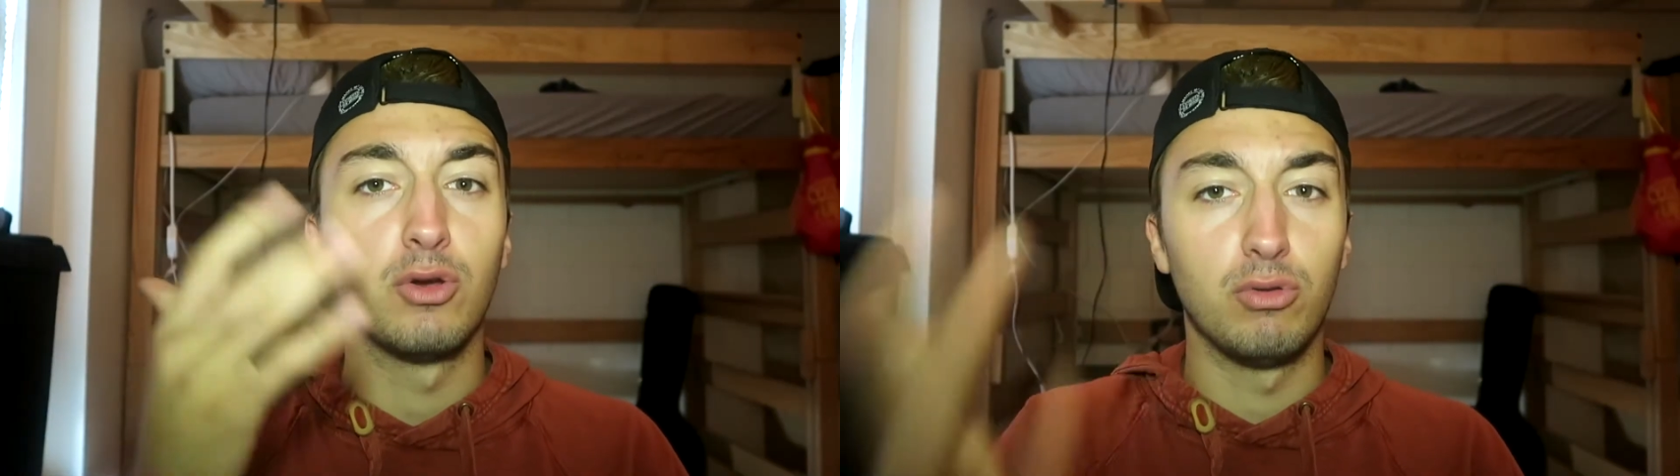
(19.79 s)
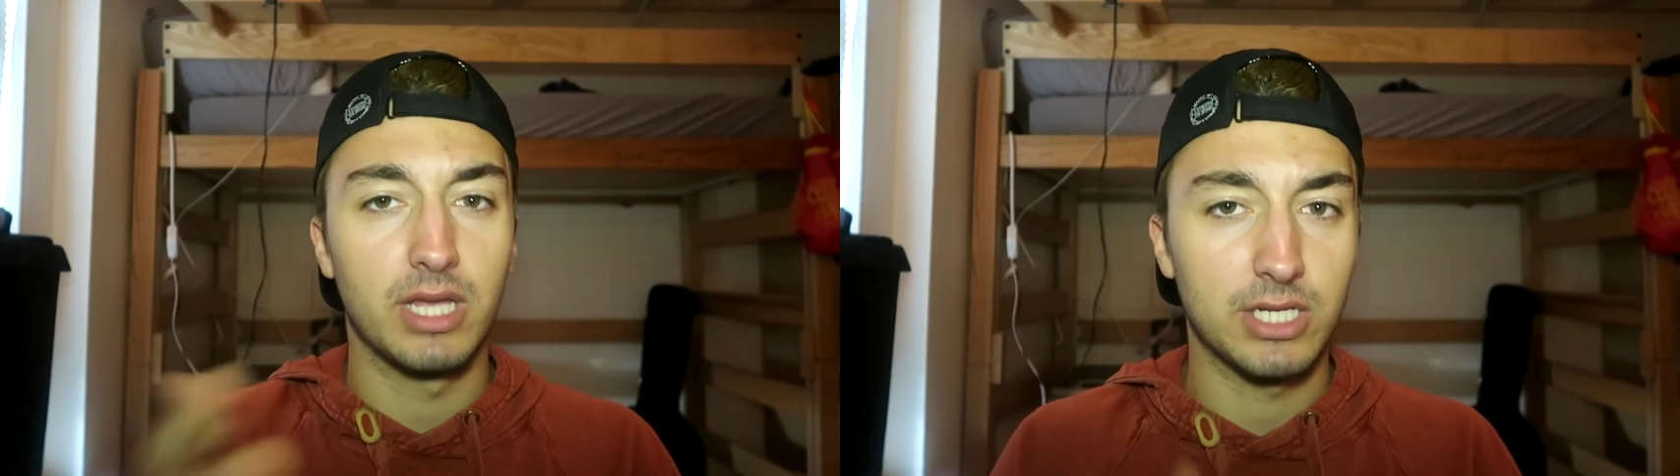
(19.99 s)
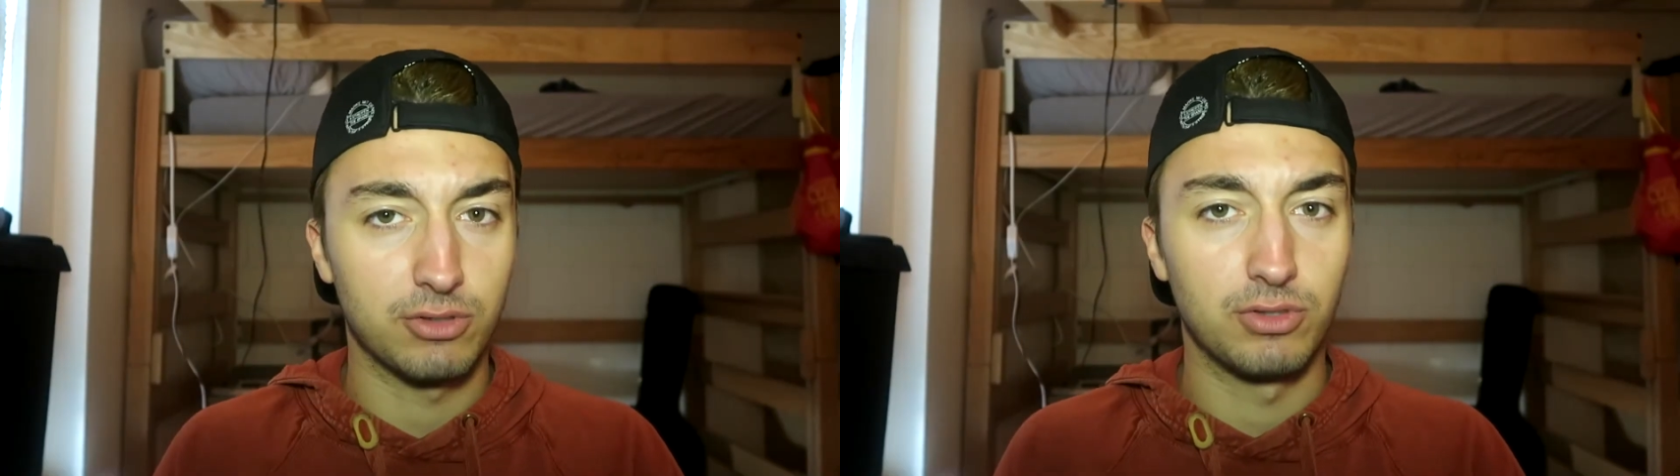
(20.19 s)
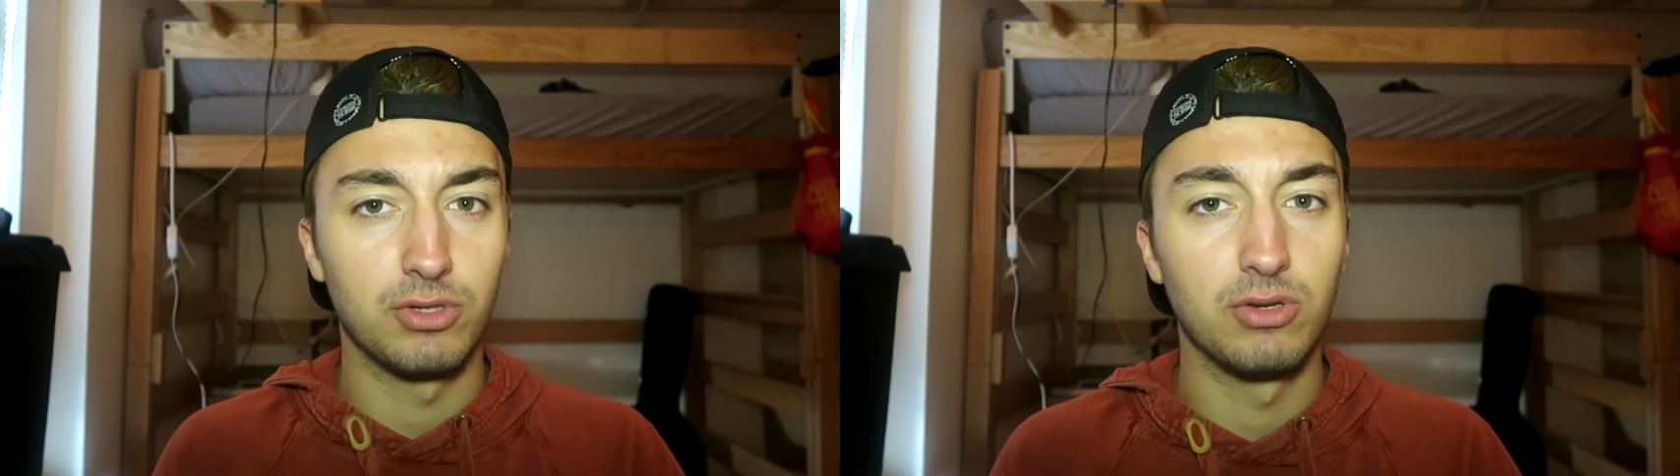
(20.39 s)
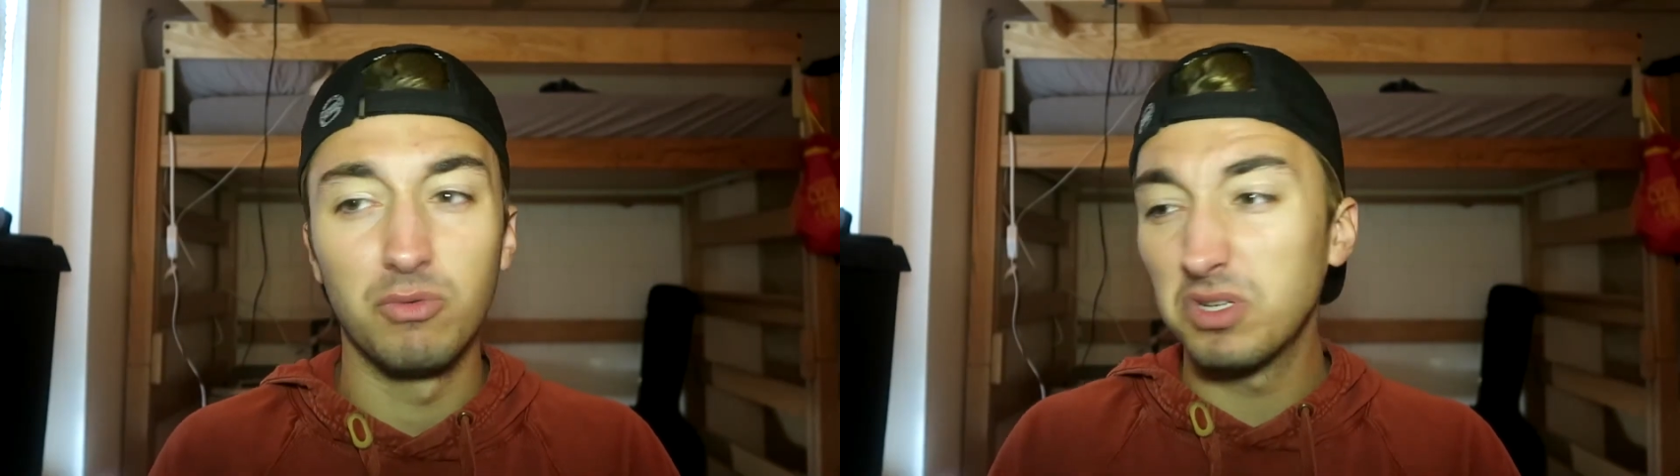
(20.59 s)
who lecture
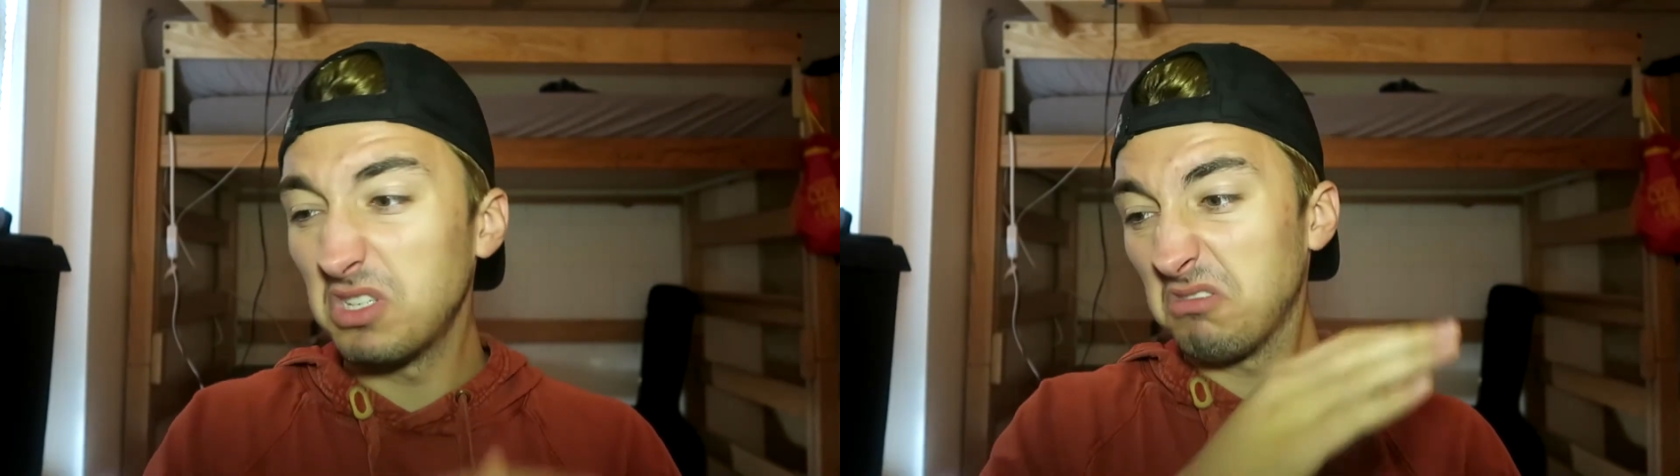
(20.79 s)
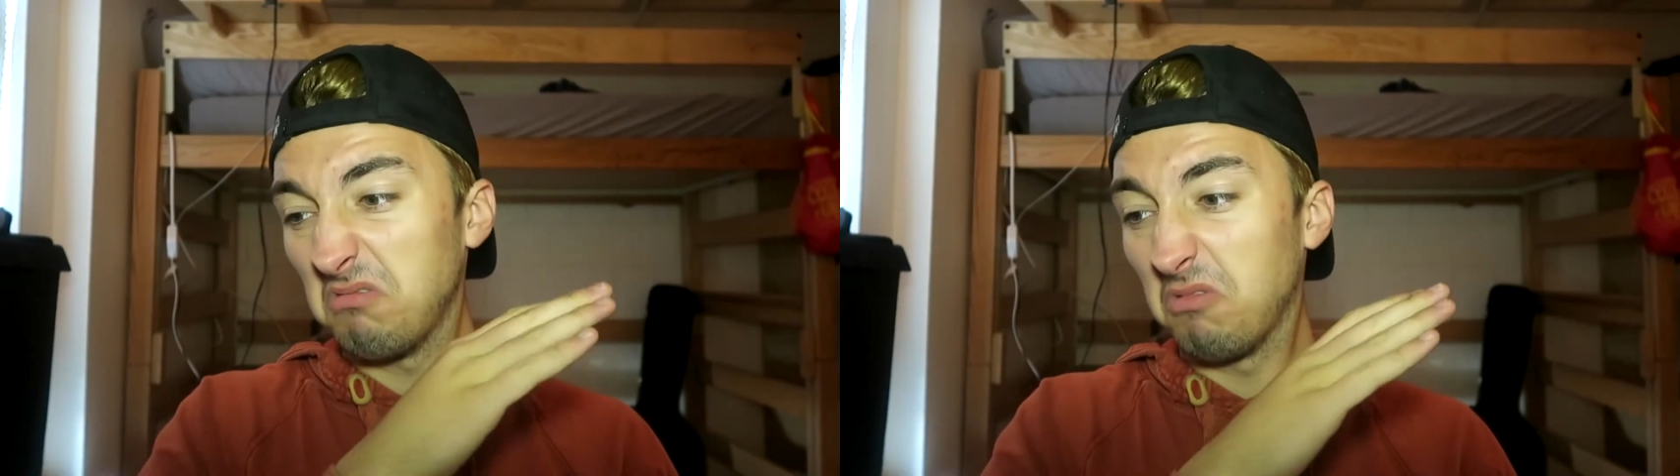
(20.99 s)
to you, which is